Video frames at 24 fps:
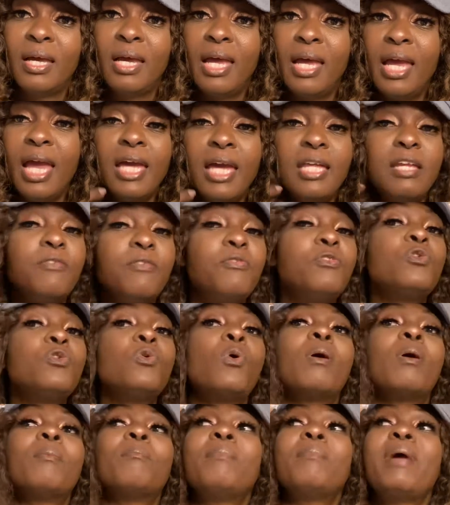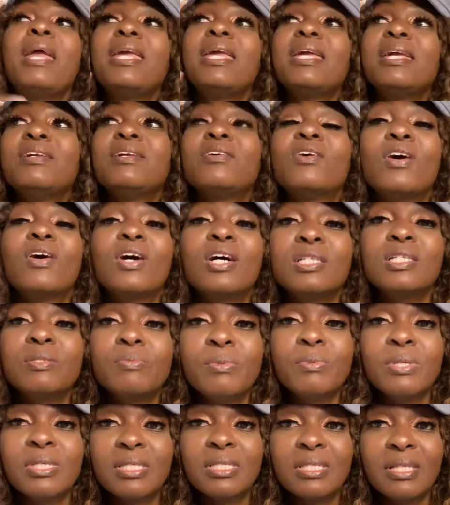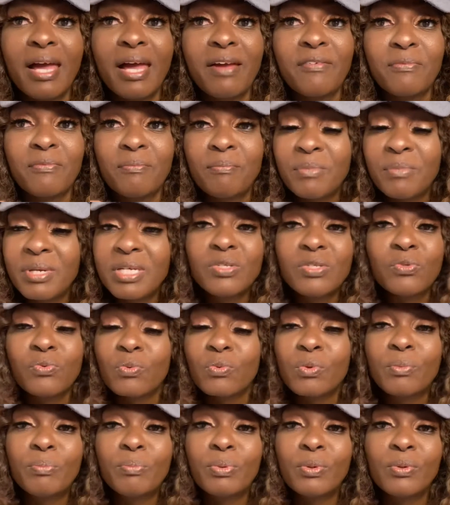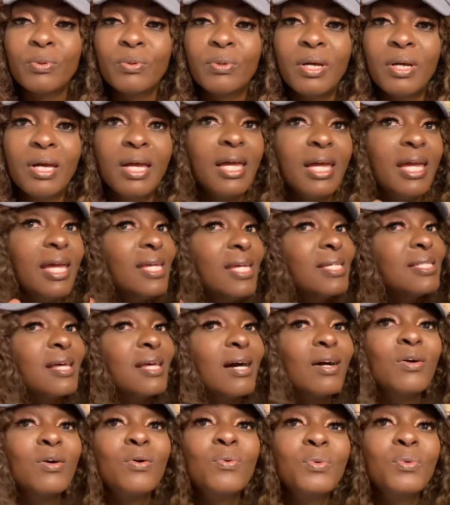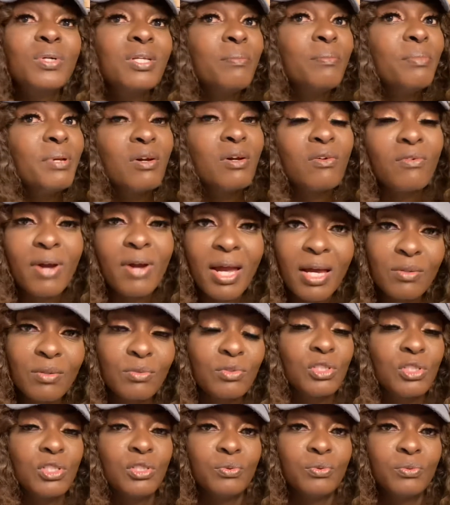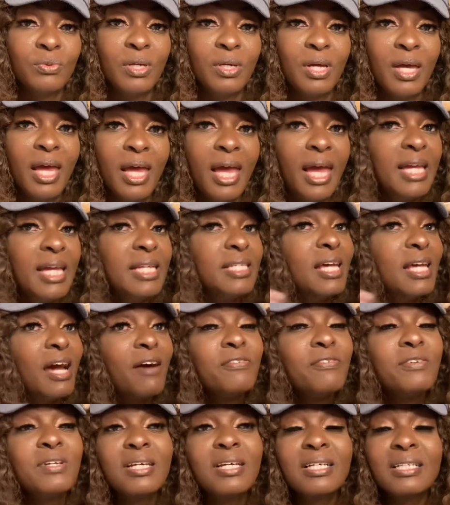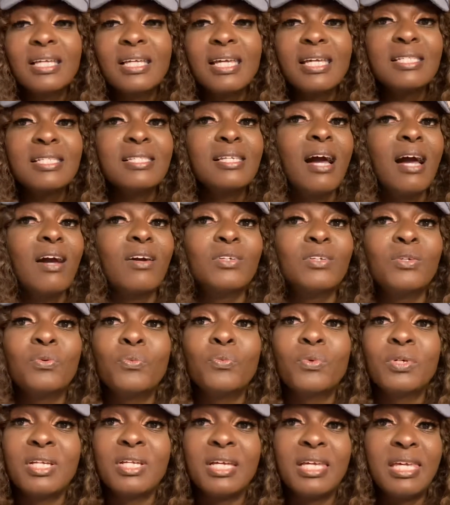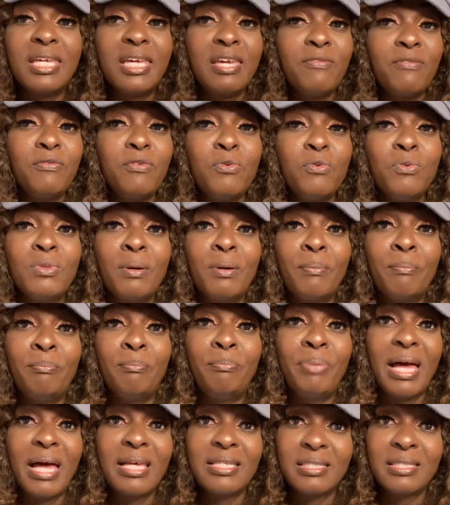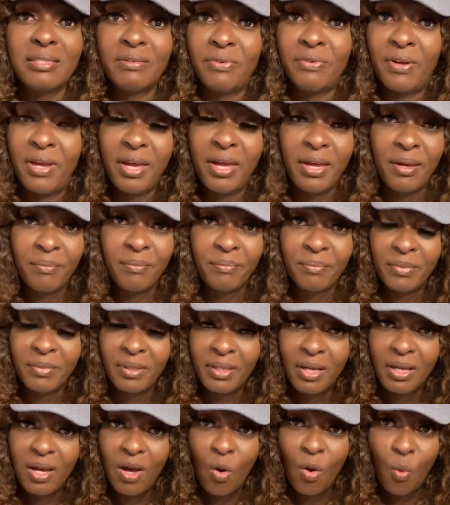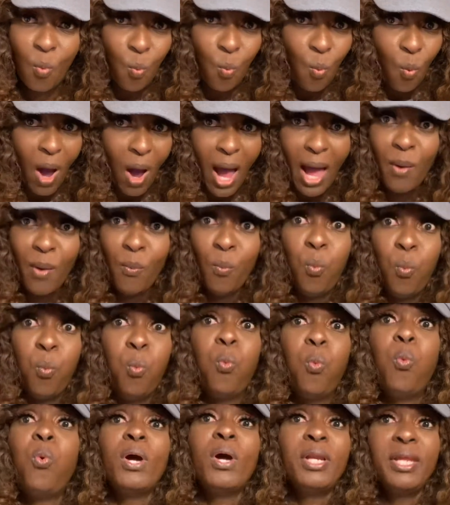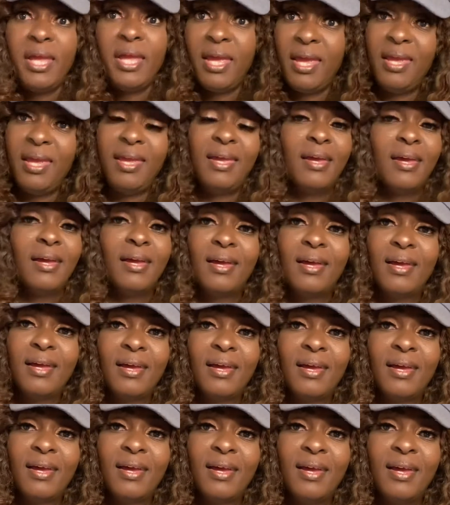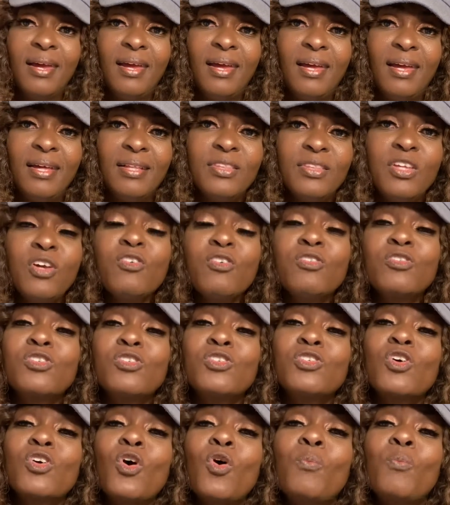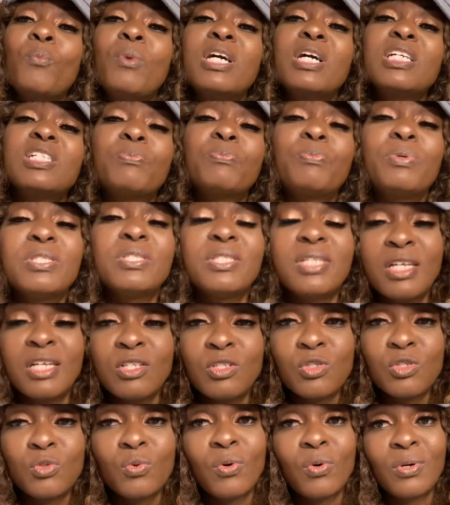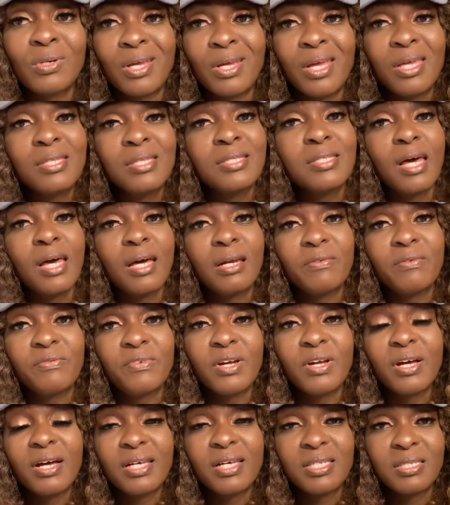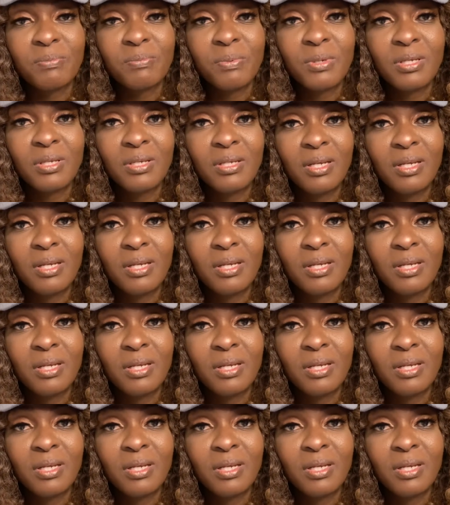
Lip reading: and if you are making your husband's life miserable, he's not going to want to be around you. He definitely is not going to want to give you the best of him. Why would he? There's so much potential on the inside of your husband.